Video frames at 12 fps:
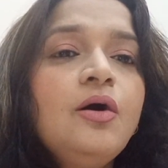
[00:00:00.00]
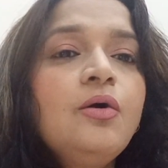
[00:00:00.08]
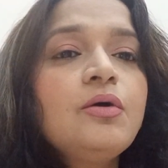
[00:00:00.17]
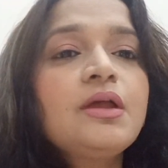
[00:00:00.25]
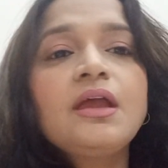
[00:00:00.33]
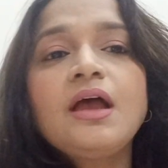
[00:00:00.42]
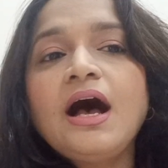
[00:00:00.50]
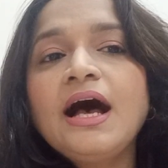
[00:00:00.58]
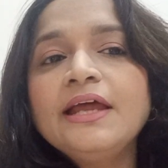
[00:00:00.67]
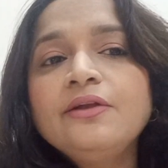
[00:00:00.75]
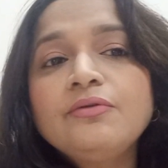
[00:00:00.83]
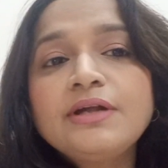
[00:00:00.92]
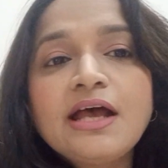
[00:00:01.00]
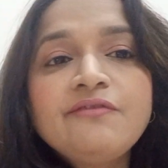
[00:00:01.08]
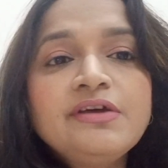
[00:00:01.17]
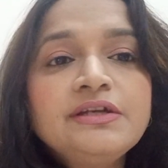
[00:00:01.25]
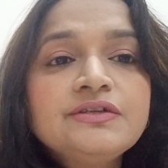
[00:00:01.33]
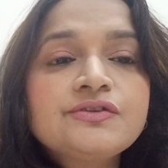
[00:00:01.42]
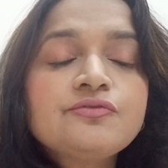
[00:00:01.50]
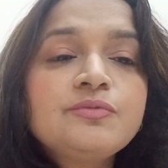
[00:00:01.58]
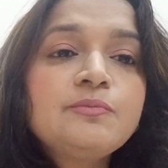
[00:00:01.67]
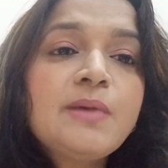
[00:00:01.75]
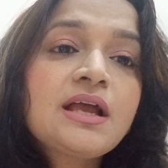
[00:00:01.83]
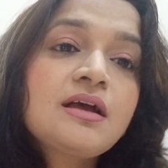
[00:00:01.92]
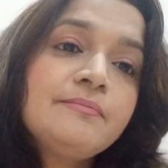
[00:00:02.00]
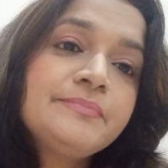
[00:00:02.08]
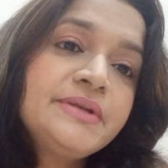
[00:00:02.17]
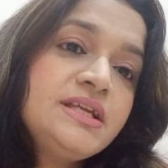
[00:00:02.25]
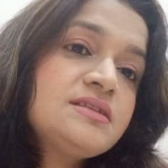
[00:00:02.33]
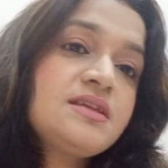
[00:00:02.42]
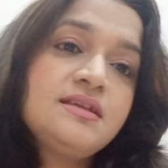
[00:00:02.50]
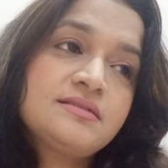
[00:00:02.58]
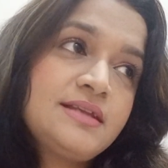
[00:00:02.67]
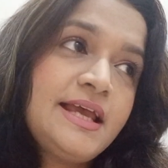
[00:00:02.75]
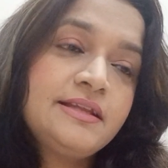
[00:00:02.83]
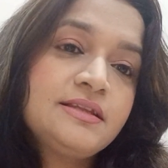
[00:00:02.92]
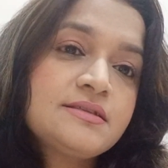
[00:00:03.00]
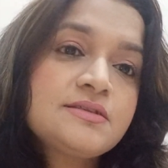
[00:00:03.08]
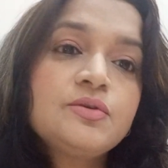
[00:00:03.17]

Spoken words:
okay, I don't have any issue, but my company says like this.